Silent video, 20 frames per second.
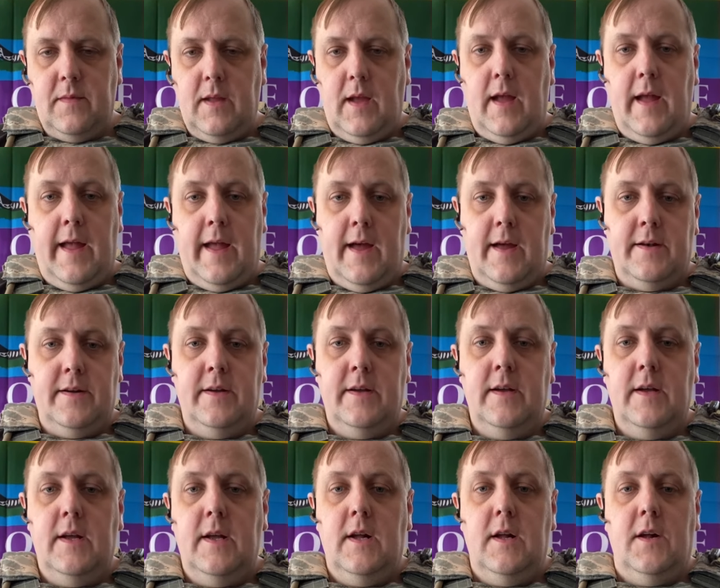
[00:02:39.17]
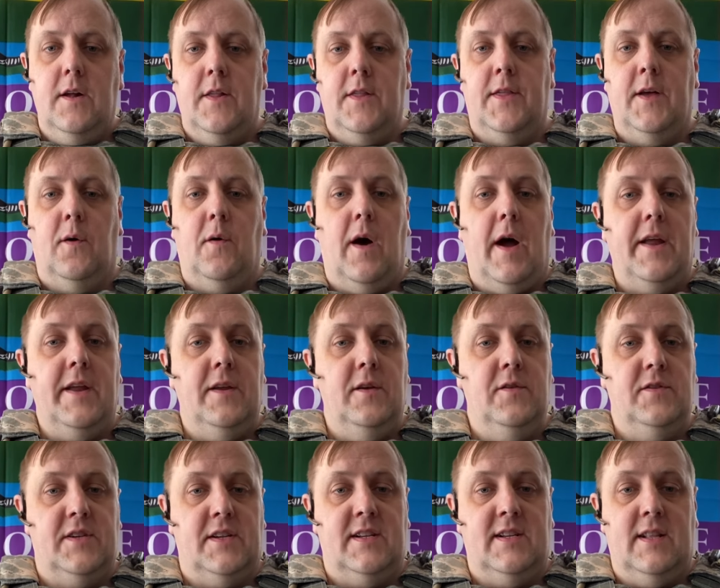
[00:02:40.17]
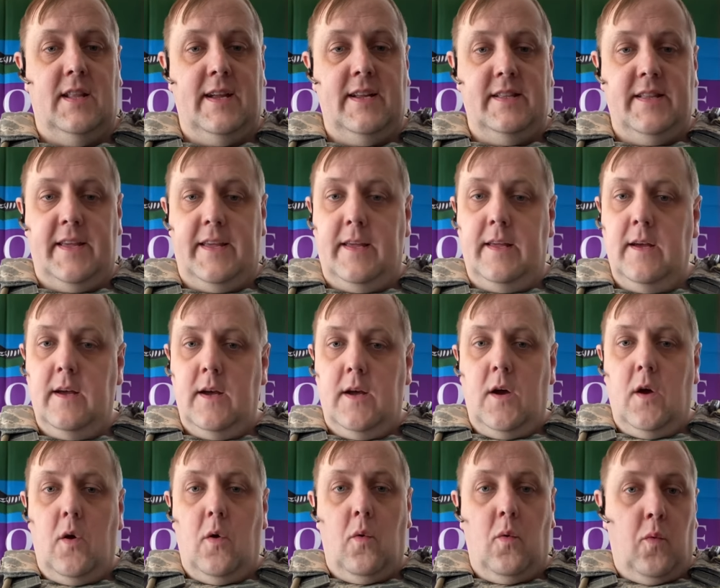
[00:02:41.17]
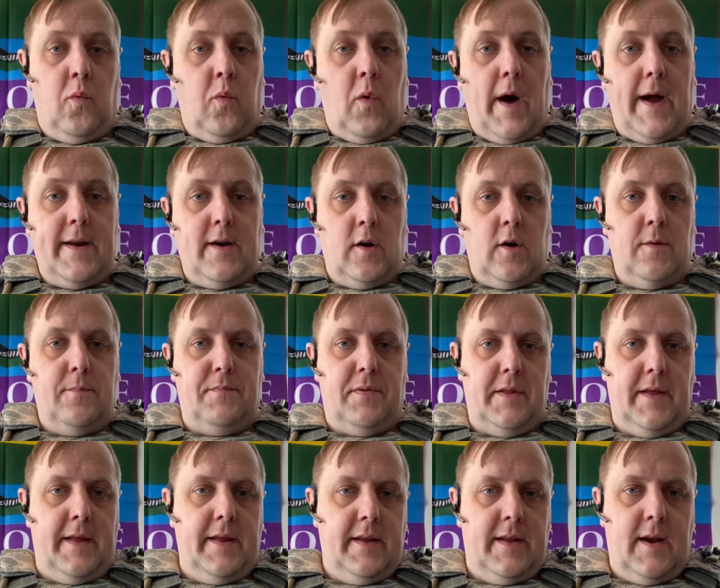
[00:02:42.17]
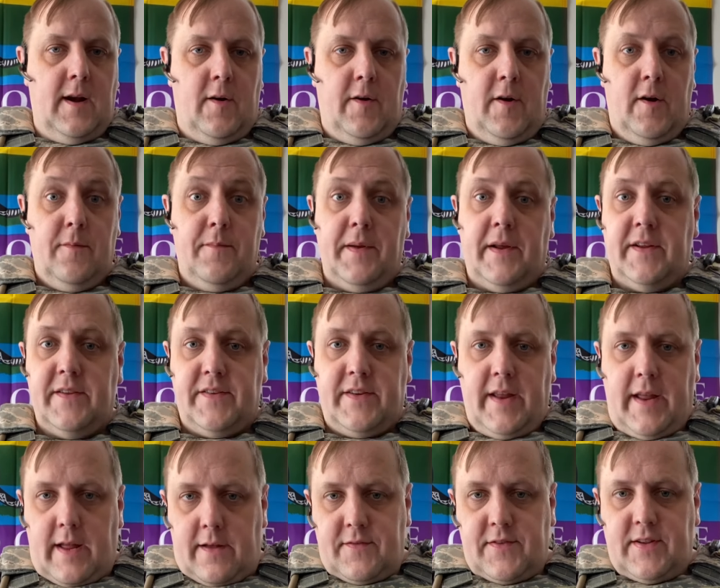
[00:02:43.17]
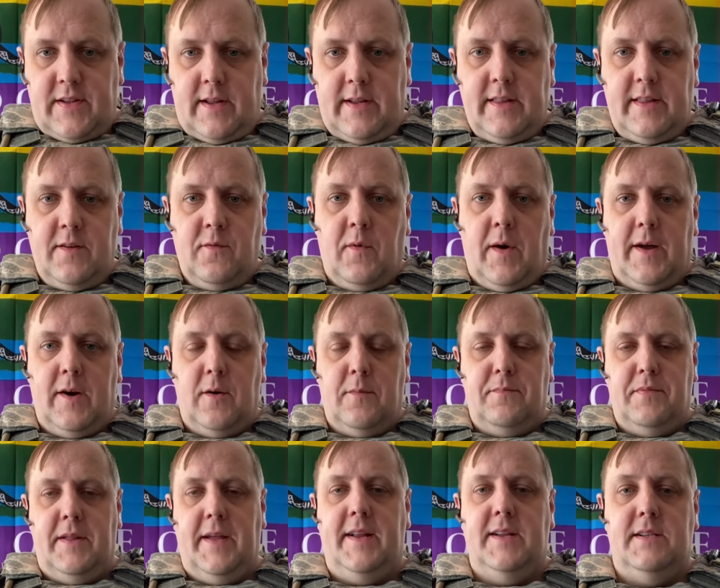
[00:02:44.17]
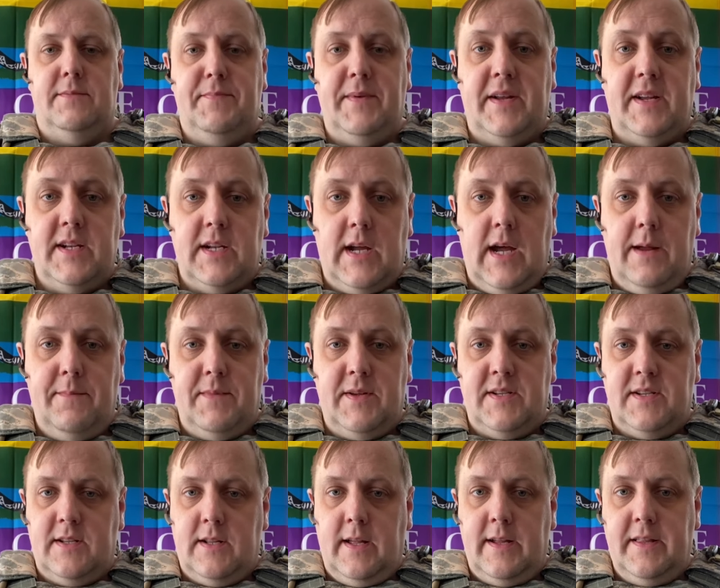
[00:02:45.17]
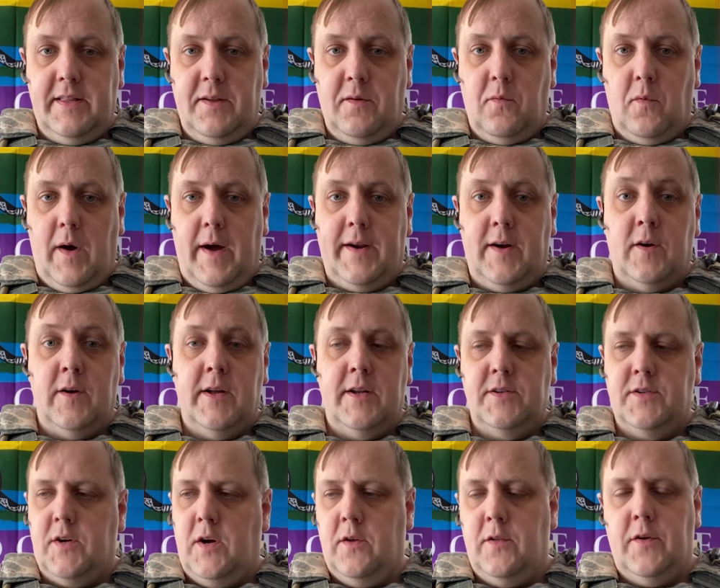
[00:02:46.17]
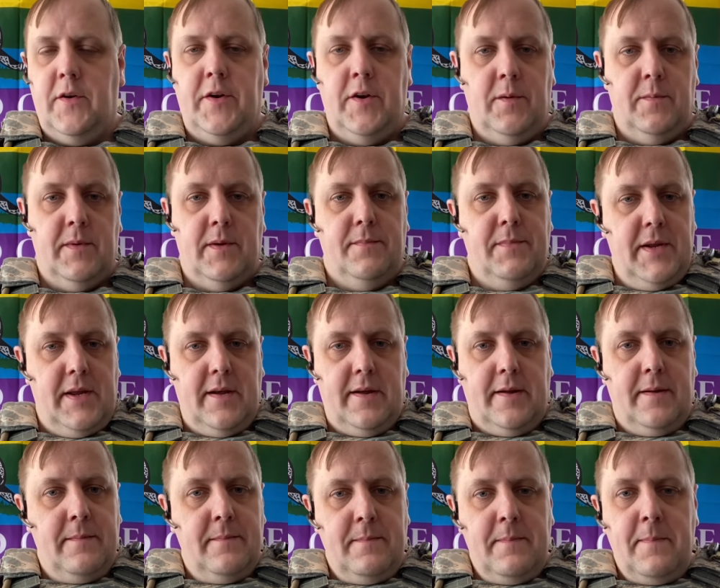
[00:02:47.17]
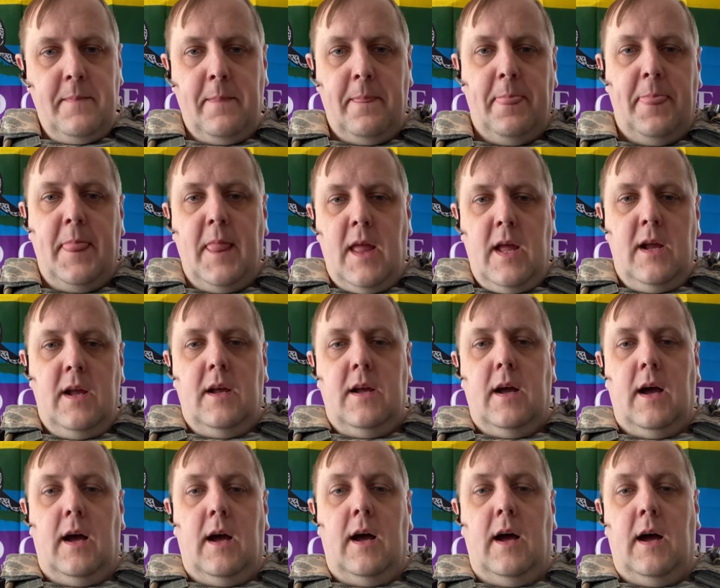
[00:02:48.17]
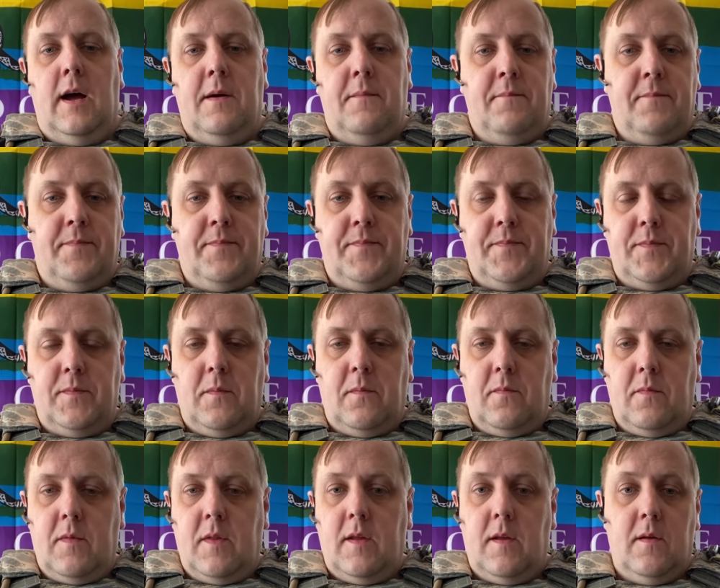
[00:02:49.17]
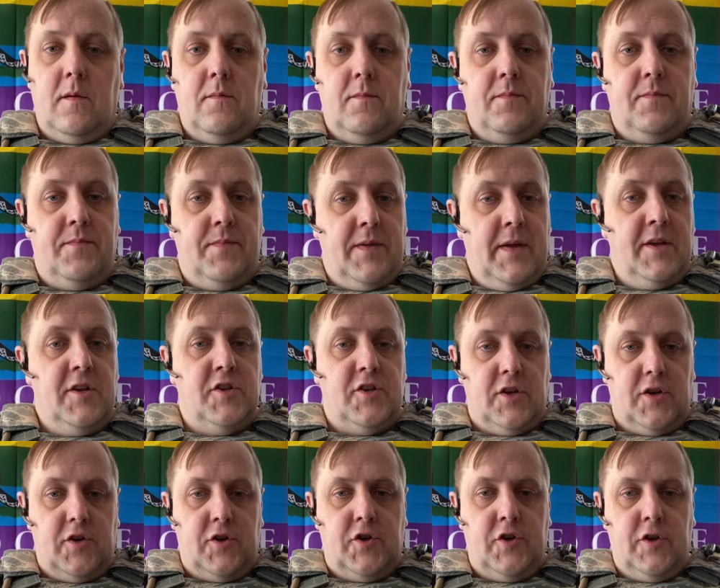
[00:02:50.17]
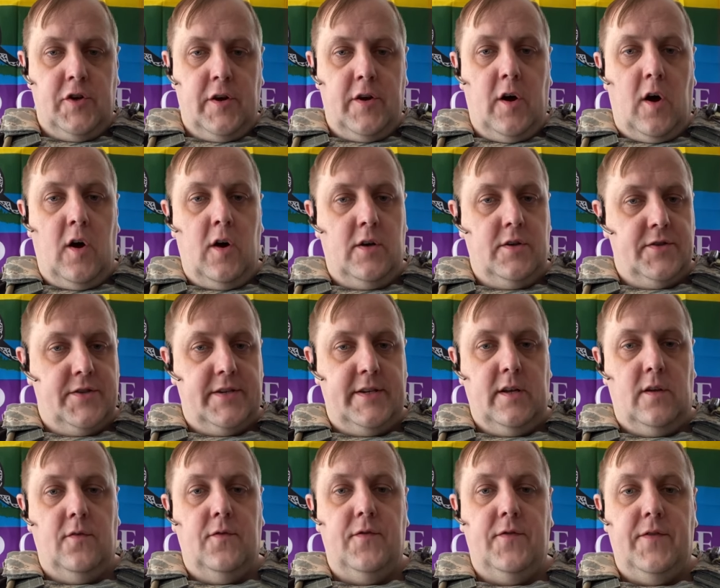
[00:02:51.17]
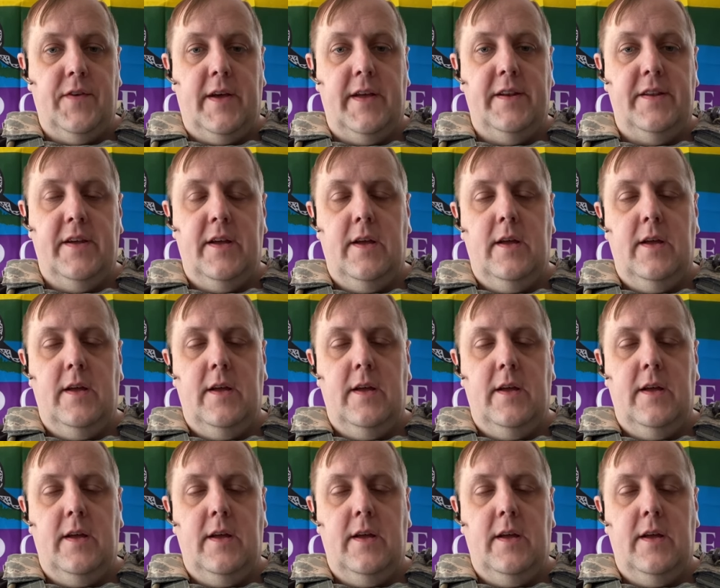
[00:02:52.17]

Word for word: And though I use a slightly wider plate carrier because I have slightly wider plates because I am a slightly wider and taller human being, um, these should all still fit